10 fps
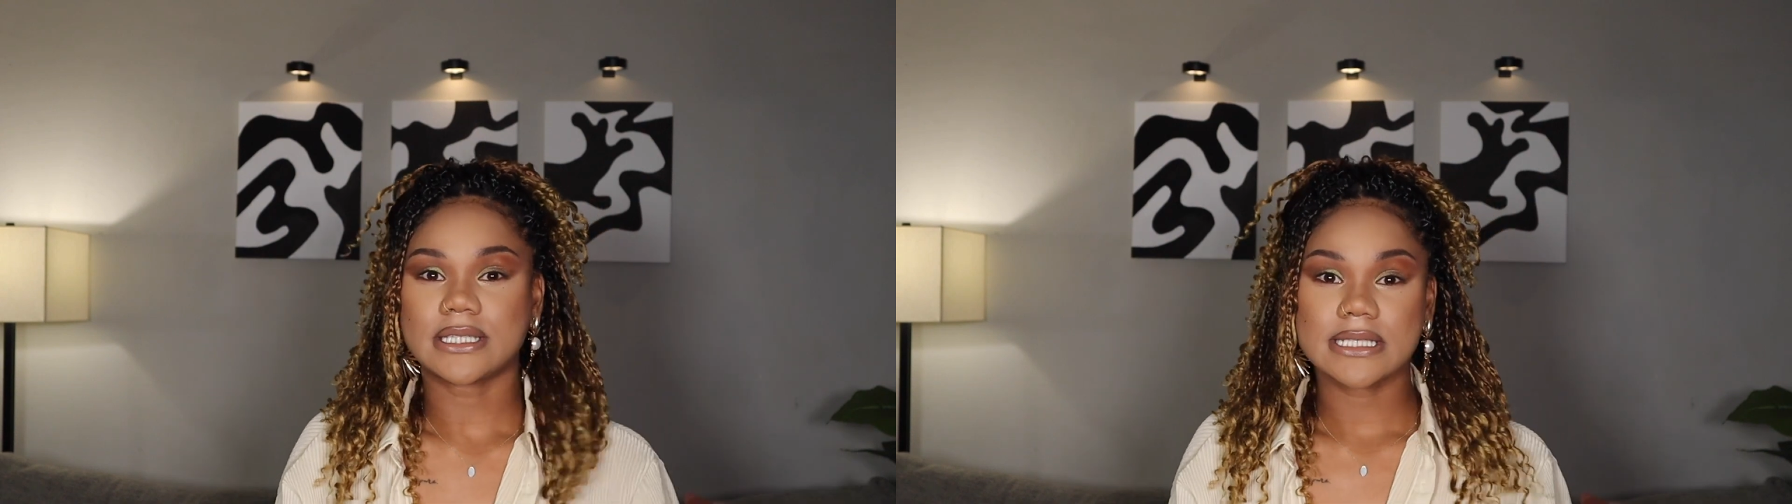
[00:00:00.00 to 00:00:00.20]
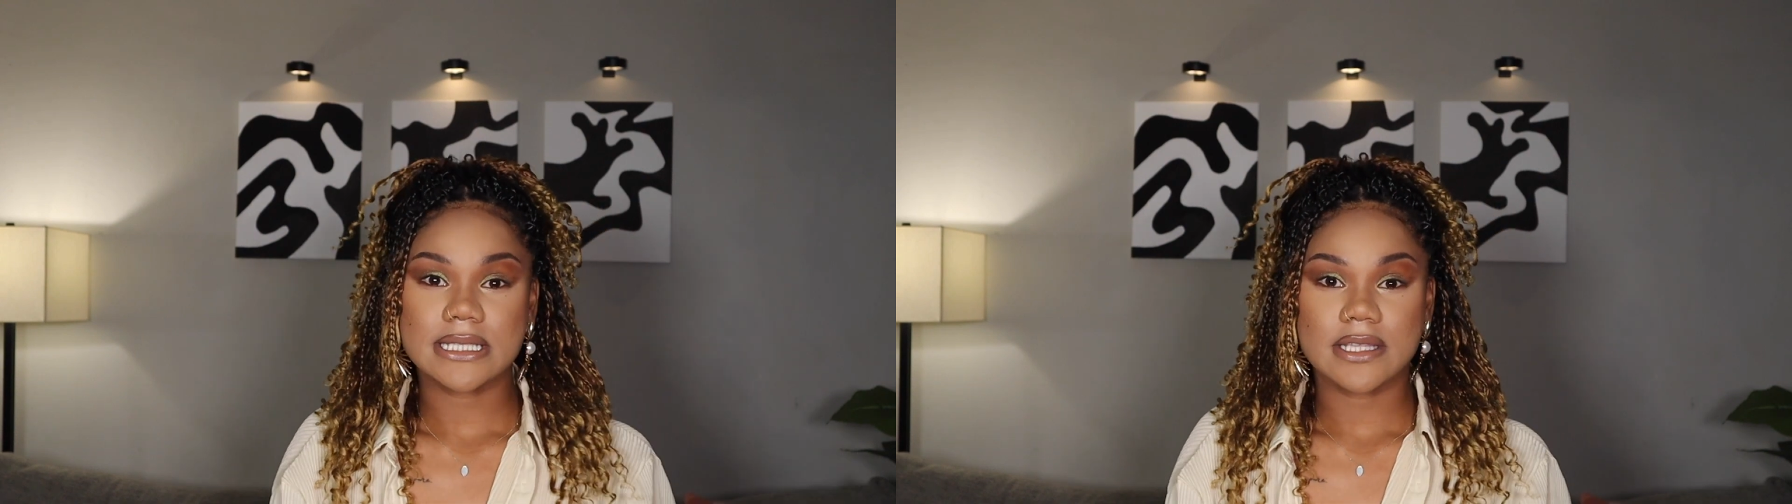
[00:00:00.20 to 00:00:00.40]

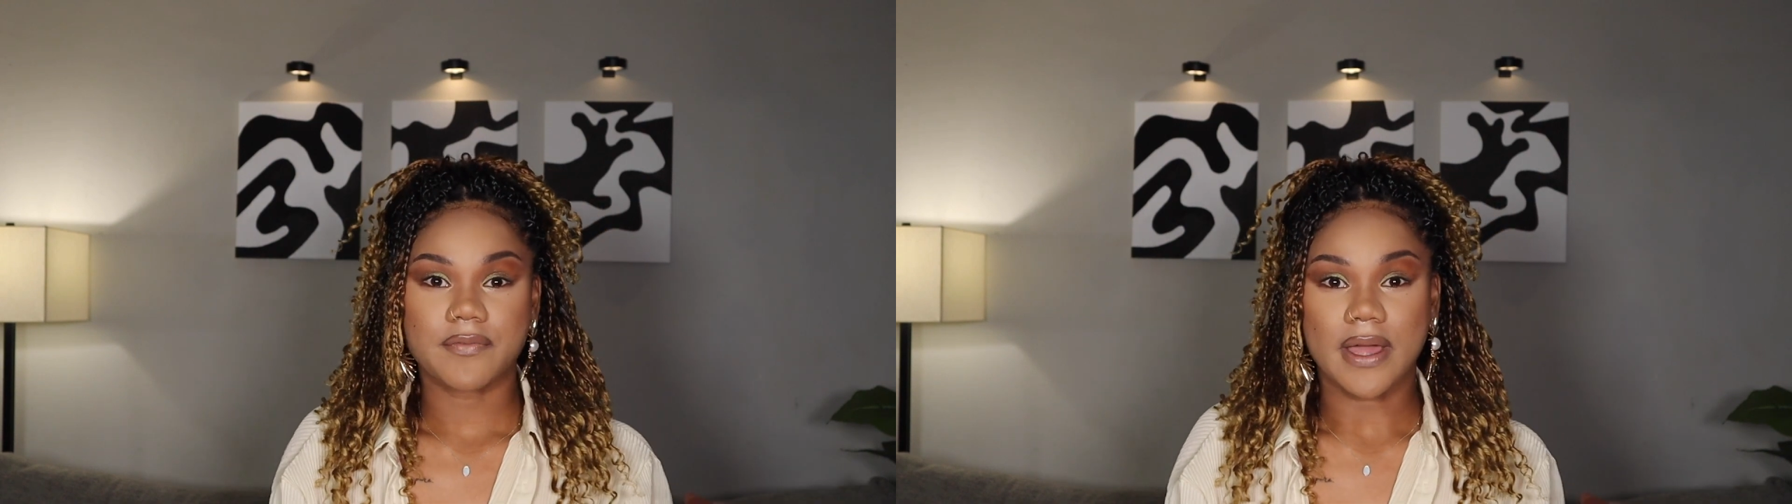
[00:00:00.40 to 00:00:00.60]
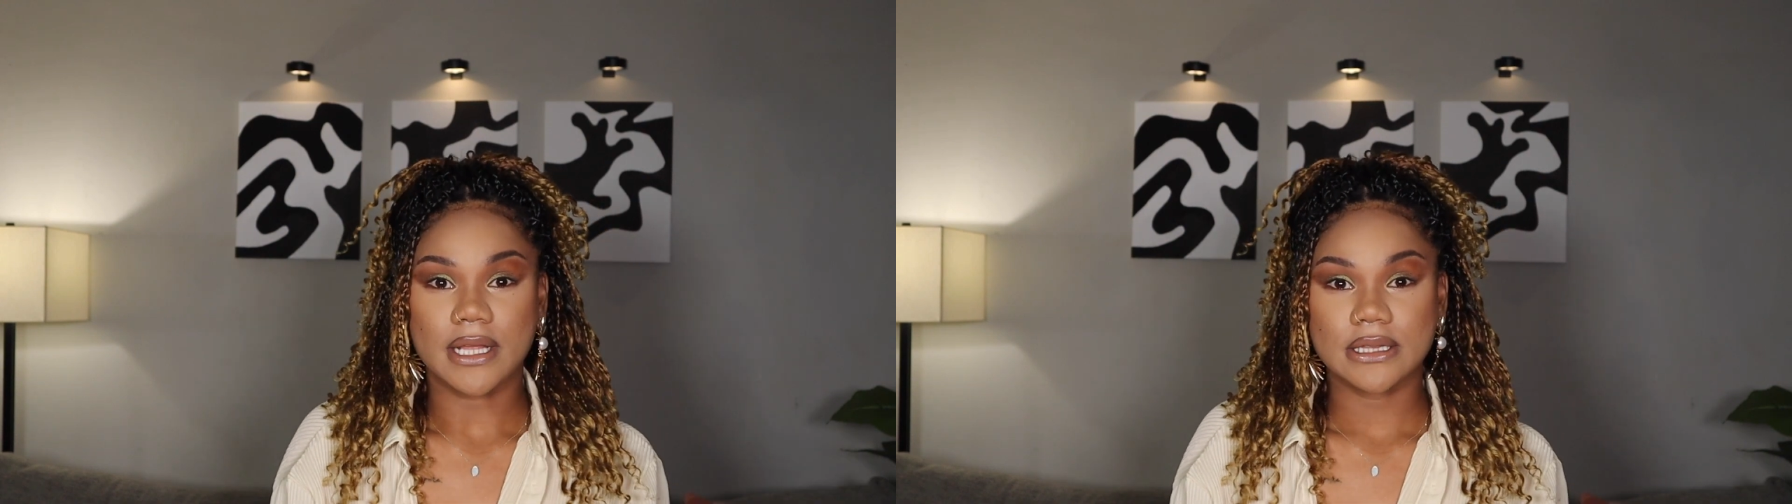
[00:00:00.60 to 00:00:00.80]
this is the
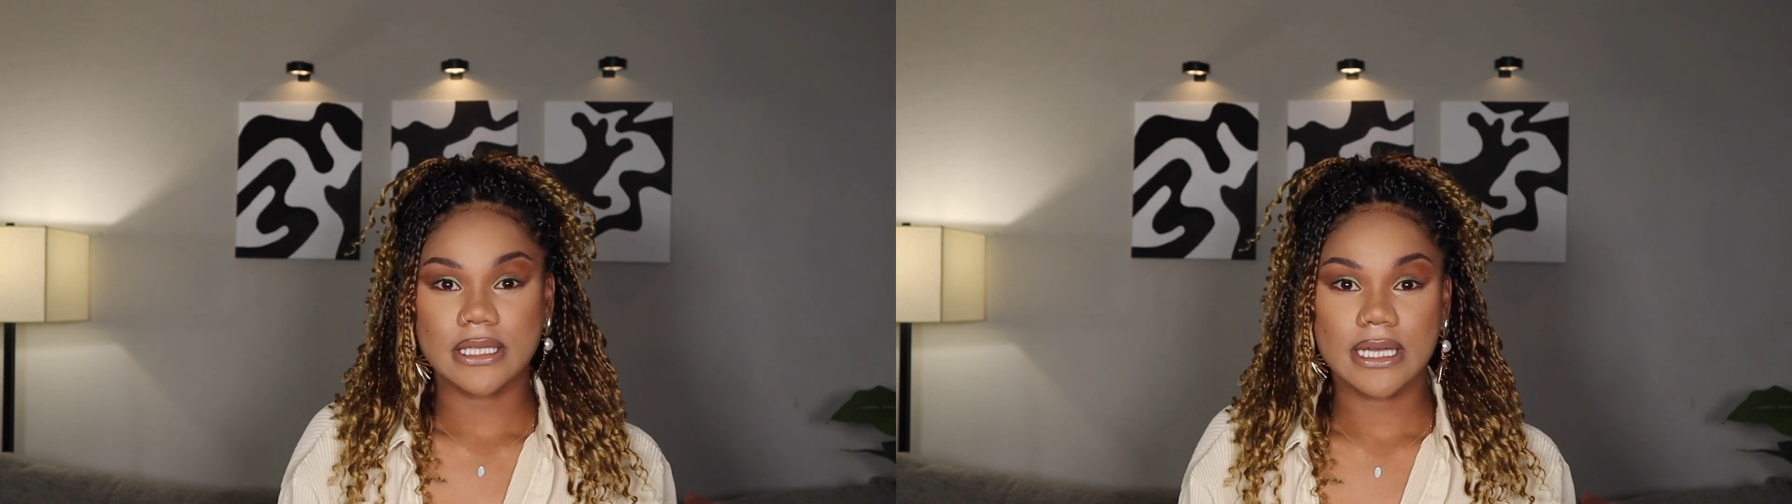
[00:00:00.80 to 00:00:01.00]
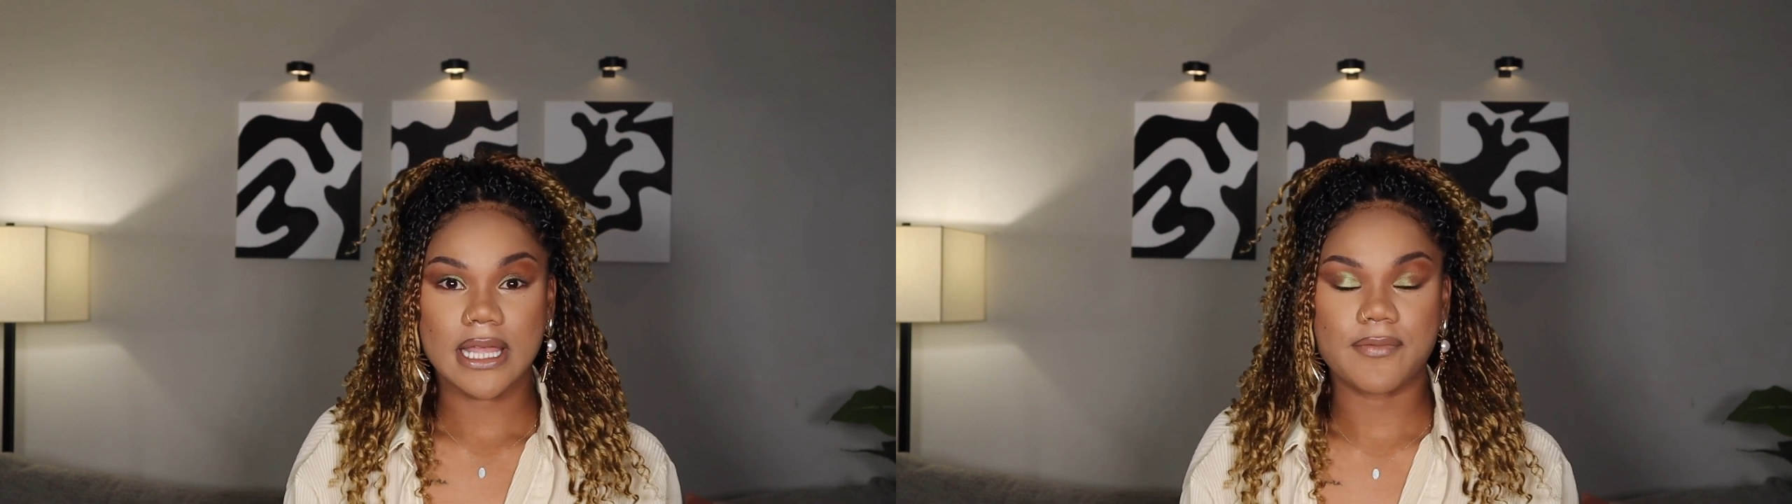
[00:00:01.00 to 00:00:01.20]
final
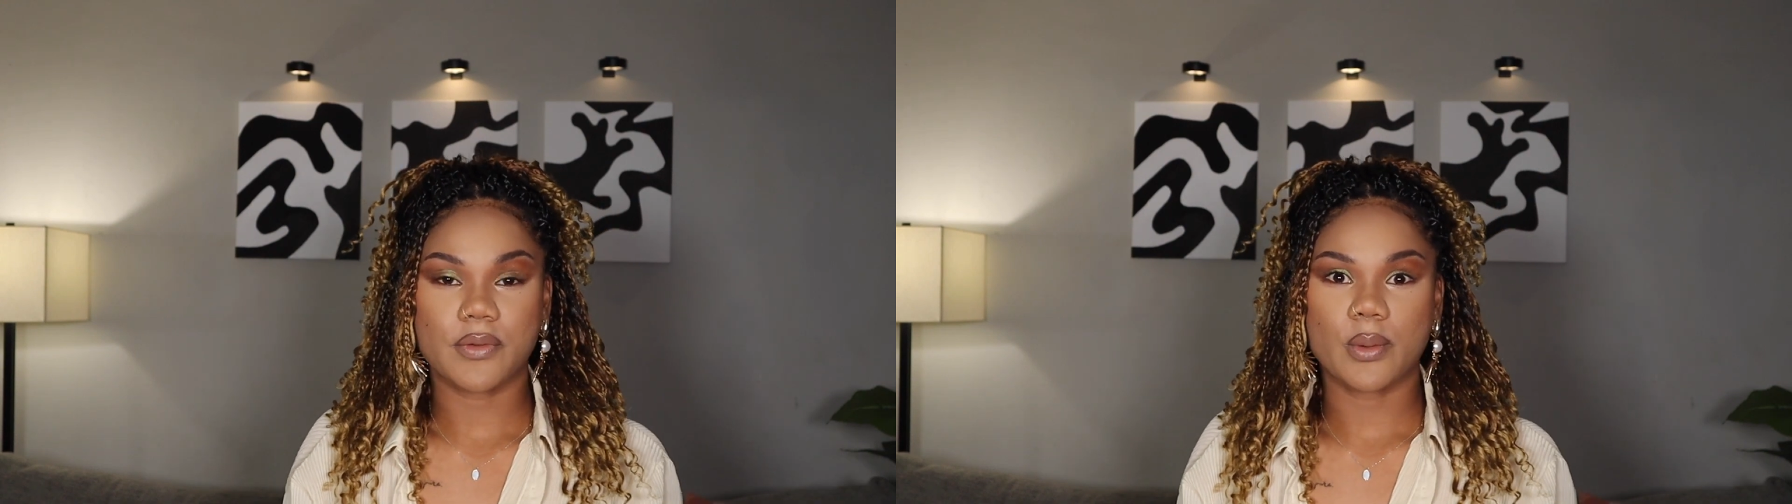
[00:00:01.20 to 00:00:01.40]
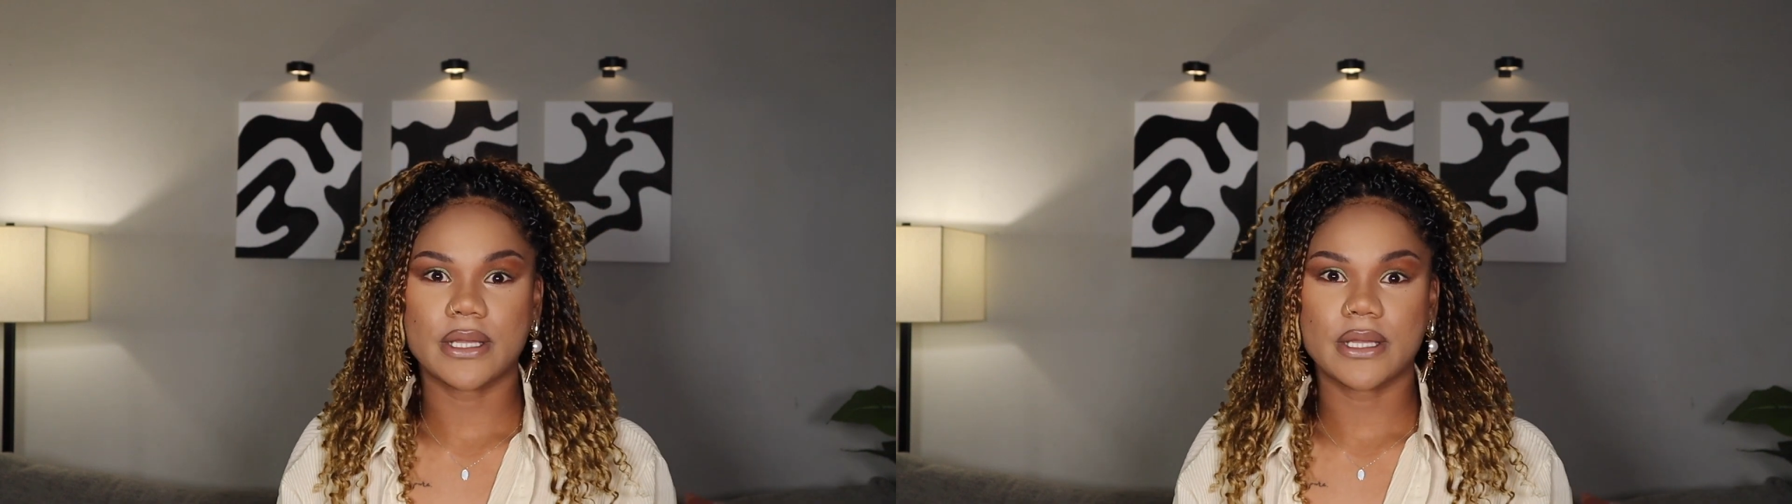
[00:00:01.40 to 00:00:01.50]
look if you